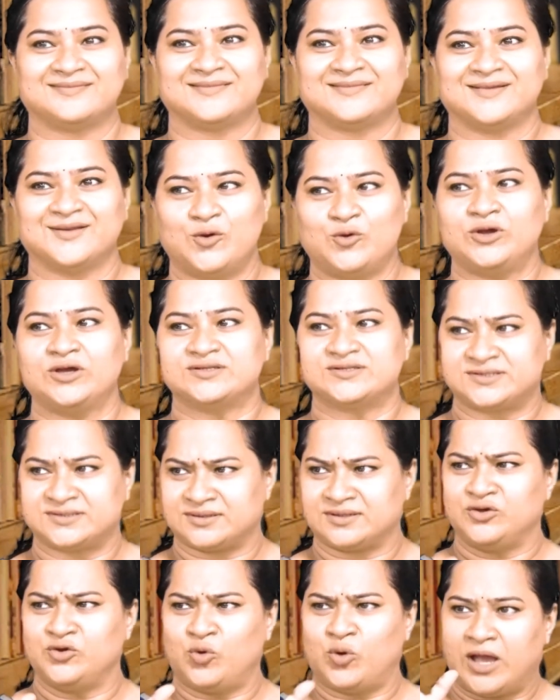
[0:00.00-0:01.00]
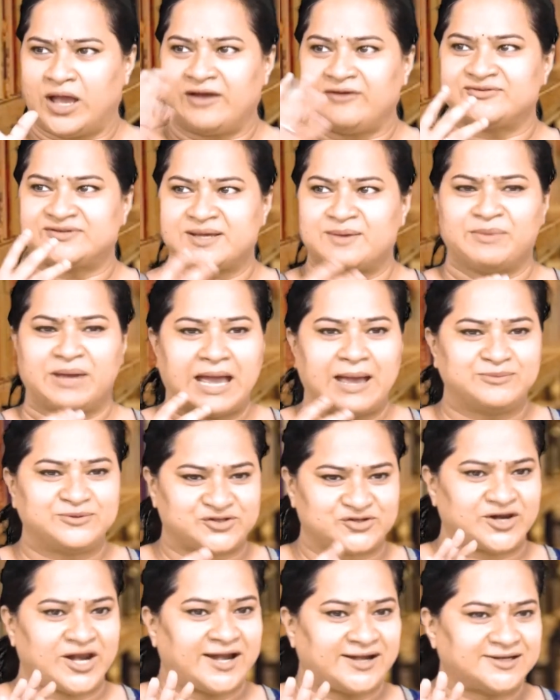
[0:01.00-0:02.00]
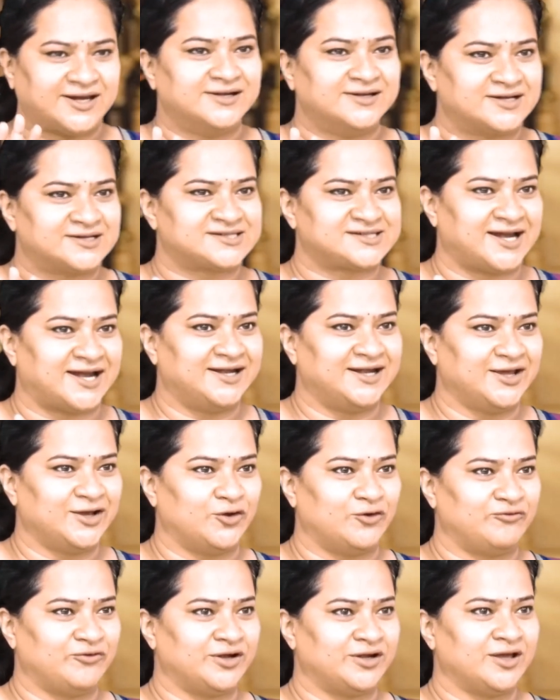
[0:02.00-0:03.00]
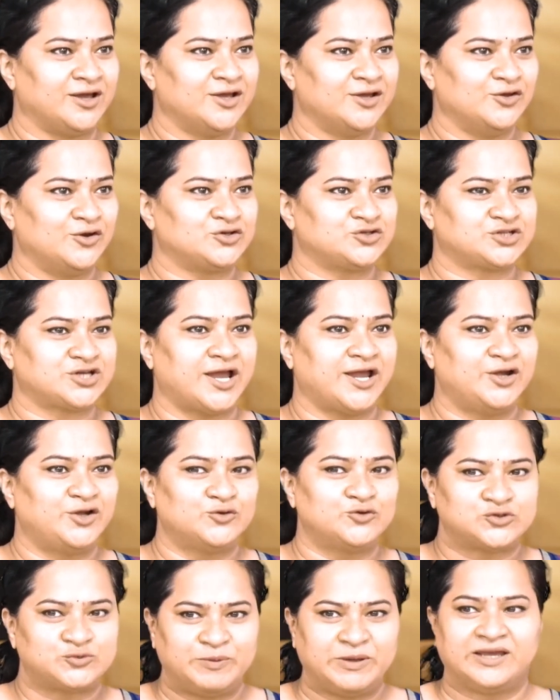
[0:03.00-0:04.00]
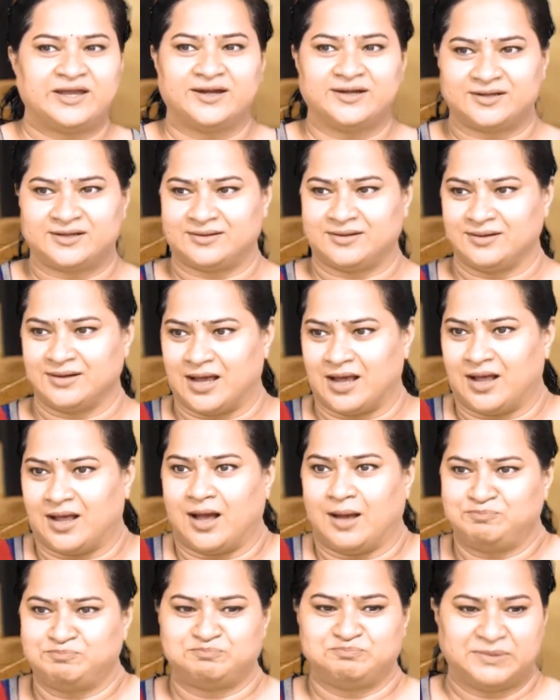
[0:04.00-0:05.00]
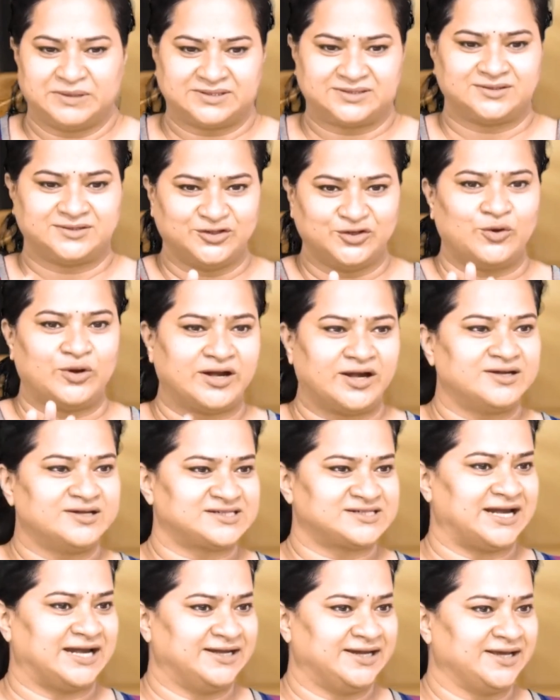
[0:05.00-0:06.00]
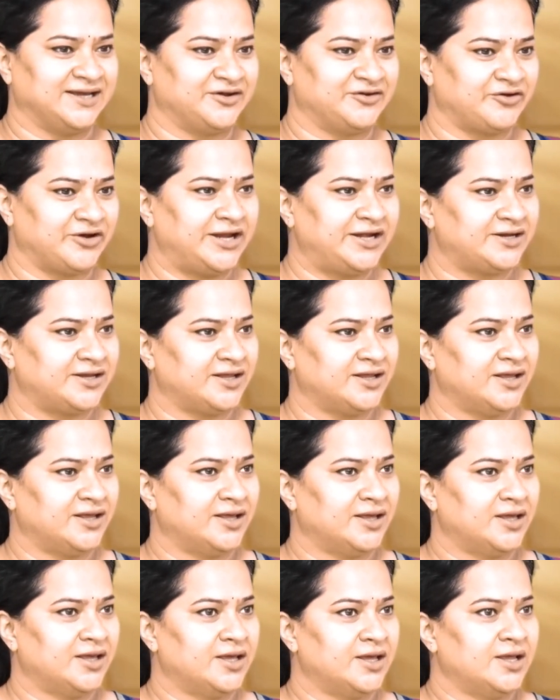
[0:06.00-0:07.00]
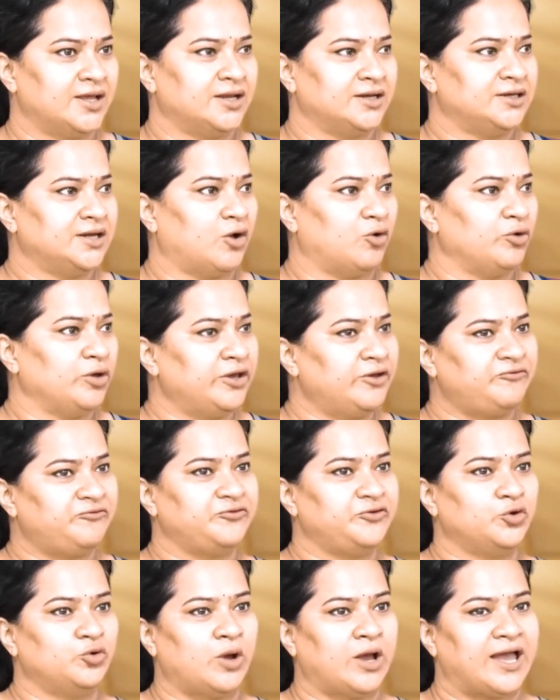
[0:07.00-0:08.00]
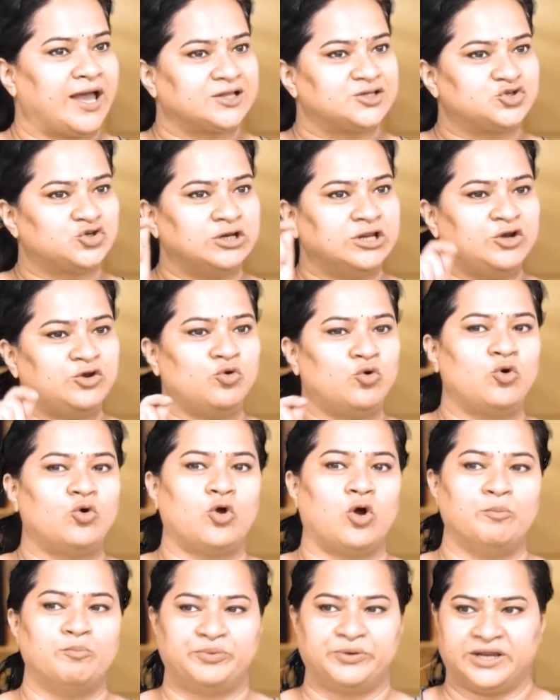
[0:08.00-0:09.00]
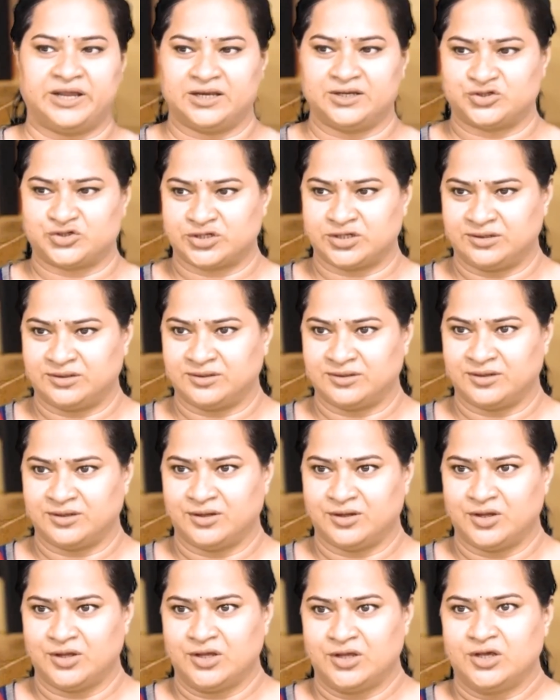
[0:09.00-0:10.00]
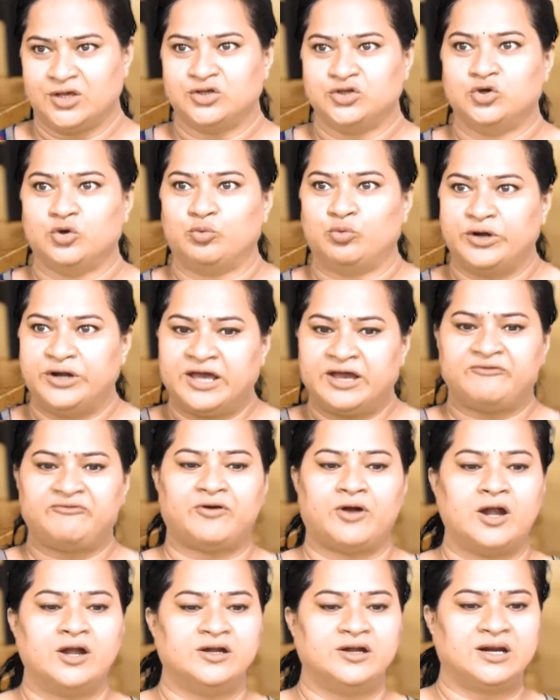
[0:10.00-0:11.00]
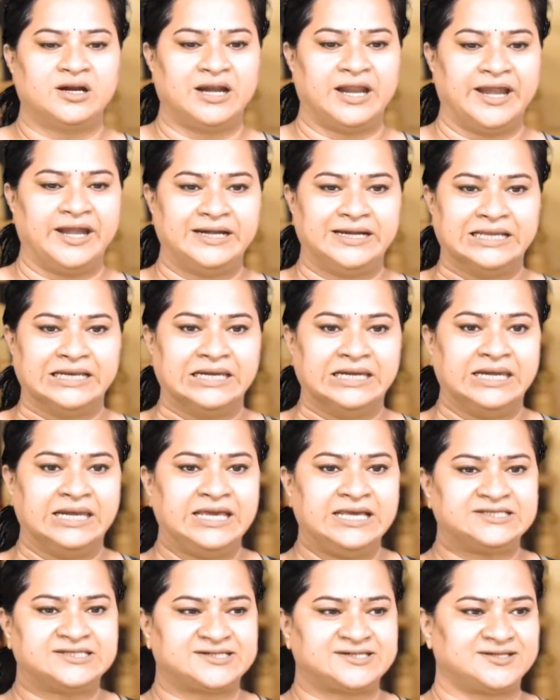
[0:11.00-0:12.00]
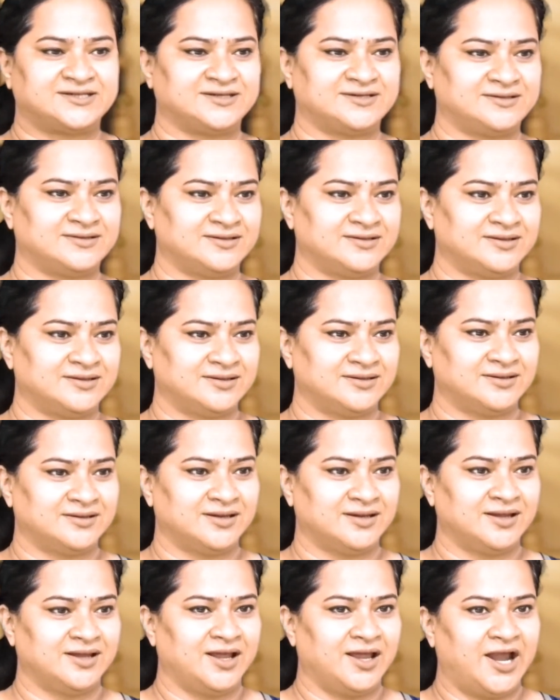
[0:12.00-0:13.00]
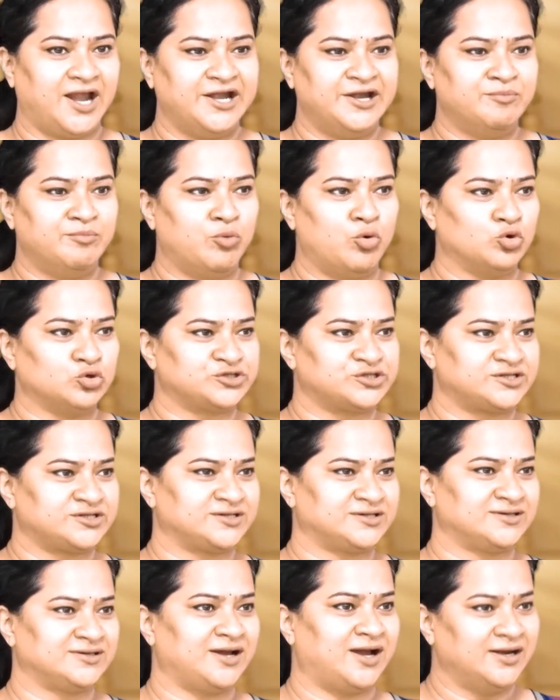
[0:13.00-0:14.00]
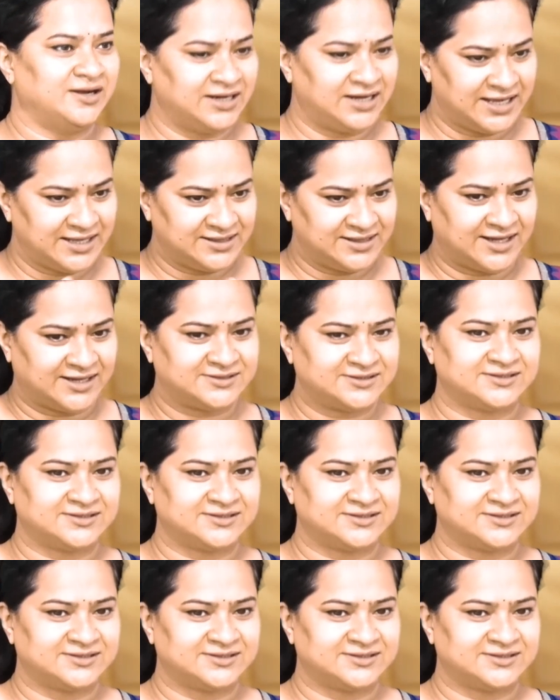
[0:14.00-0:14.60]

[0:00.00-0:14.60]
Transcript: Okay, you have some abstract understanding of it. You're shy to speak it up, but you are understanding it, right? Now, if you actually know comprehension, you have underlined least and most. Underline that.